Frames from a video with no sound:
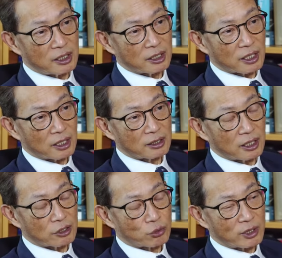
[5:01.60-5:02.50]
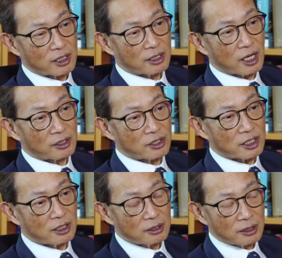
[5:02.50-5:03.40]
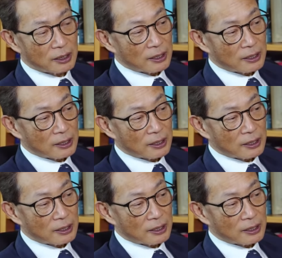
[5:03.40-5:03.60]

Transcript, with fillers: year nine, uh, 2019,